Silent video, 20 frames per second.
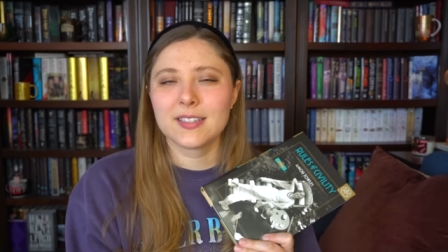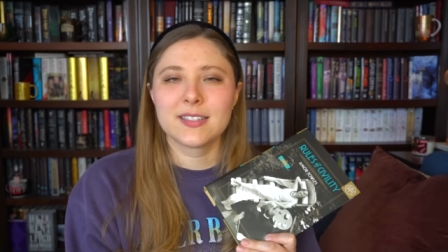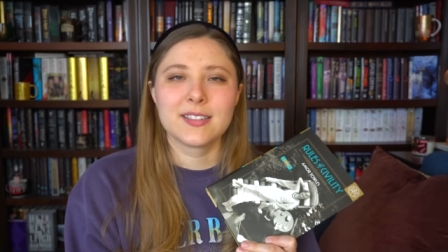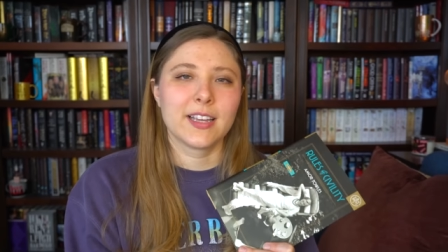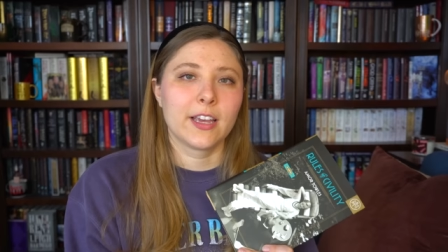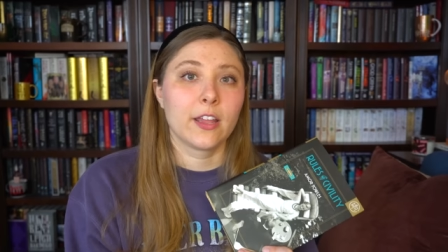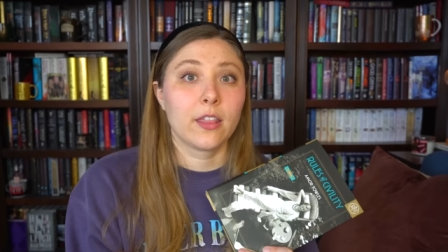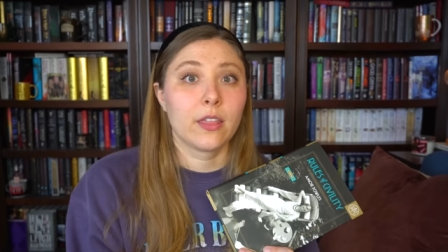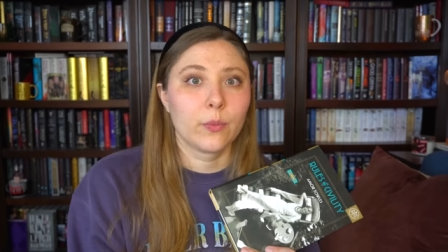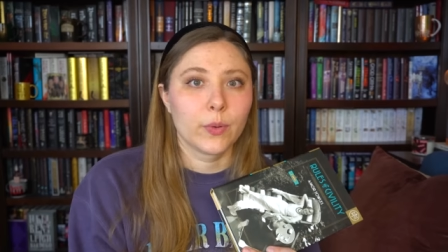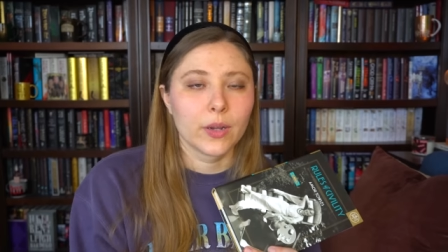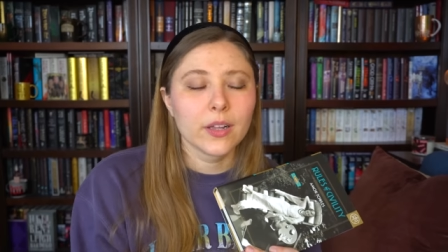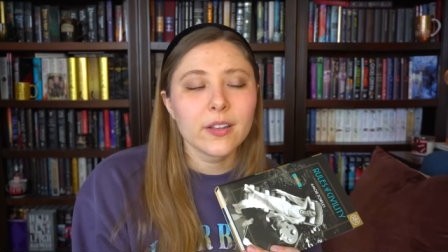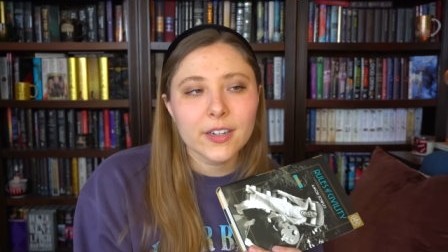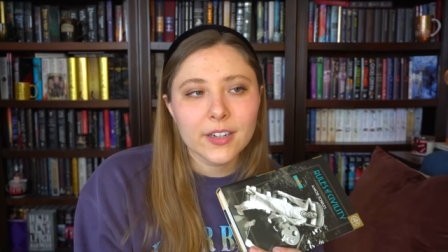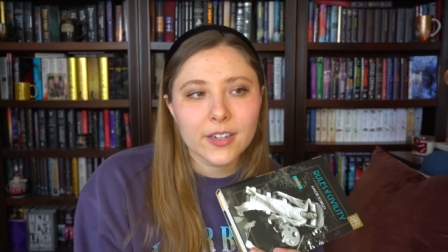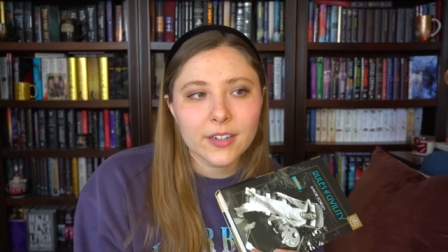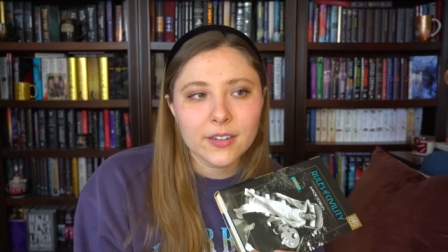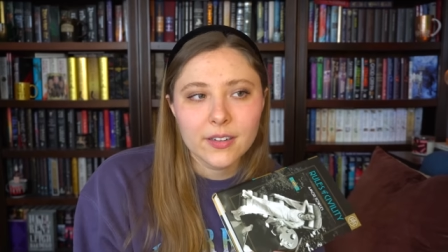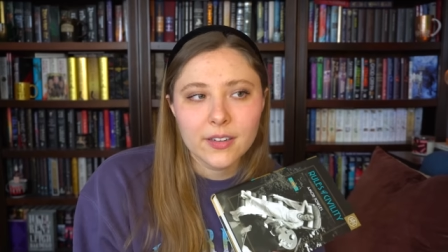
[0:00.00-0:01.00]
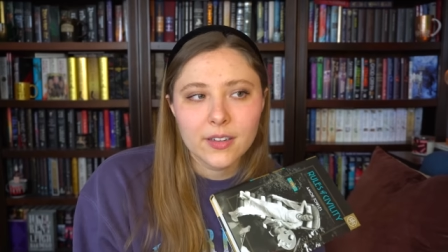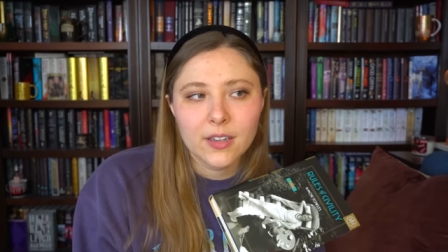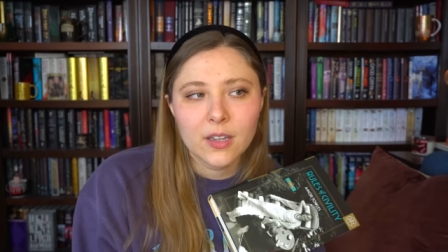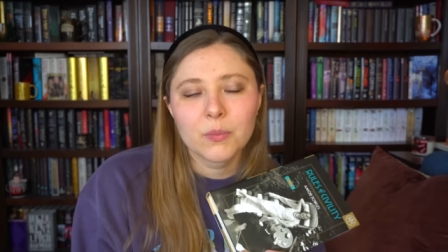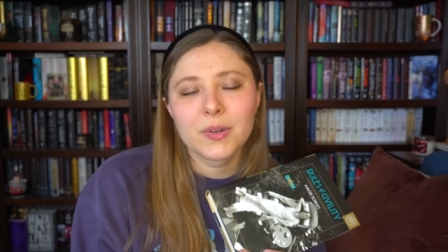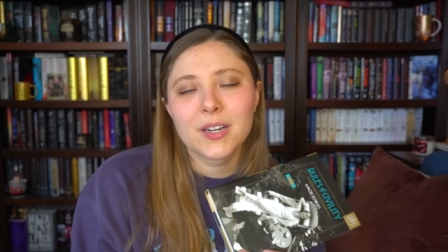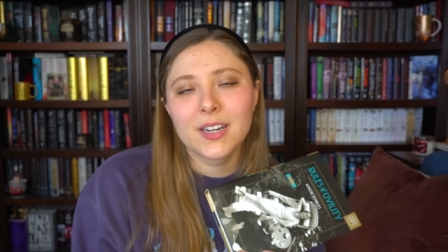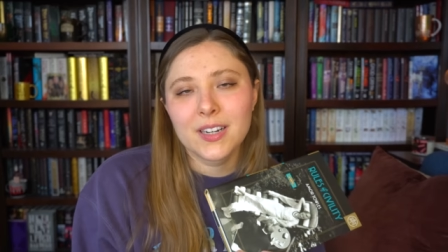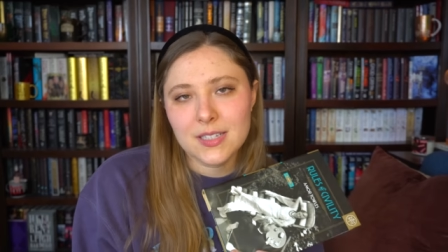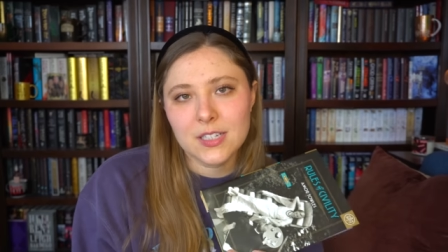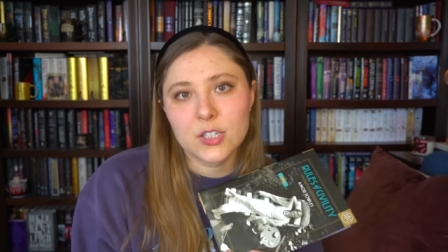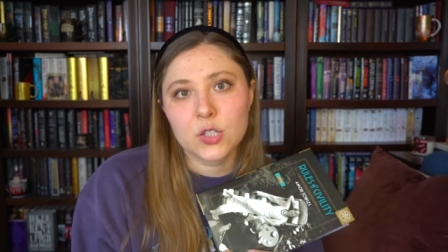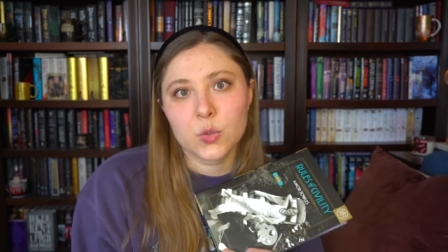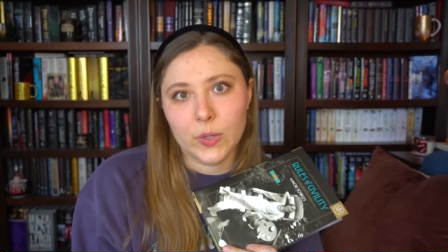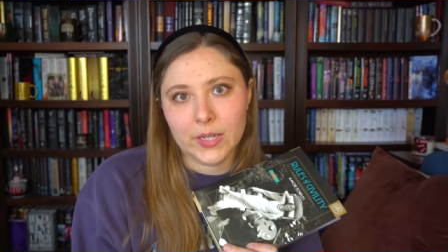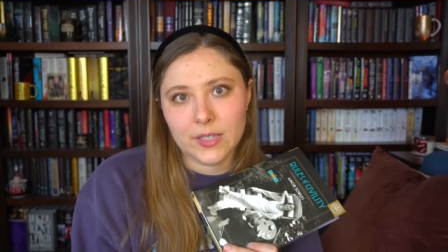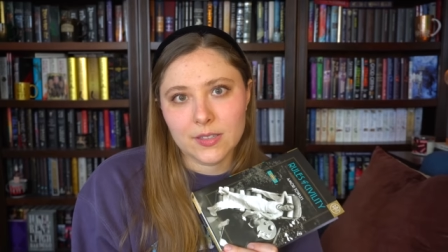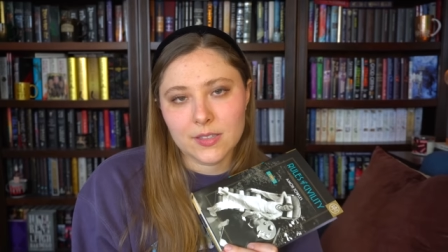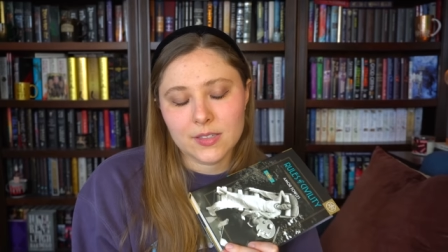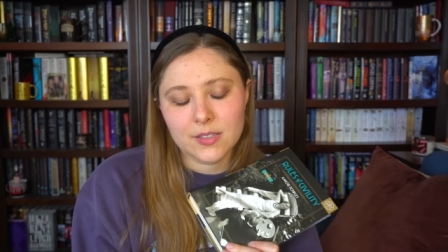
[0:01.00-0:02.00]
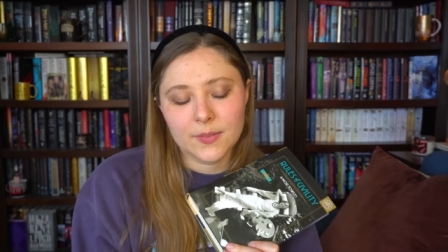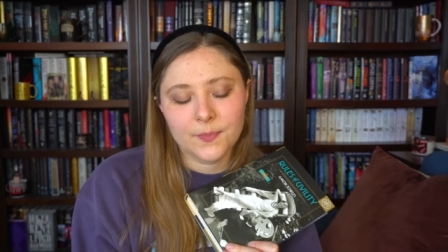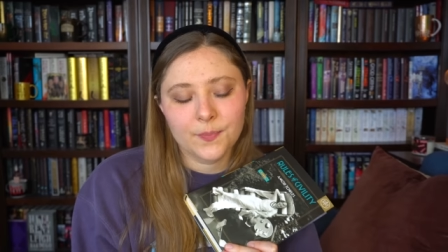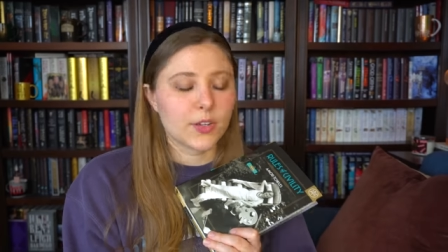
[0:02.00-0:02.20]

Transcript: isn't like a thriller, but it is a twist.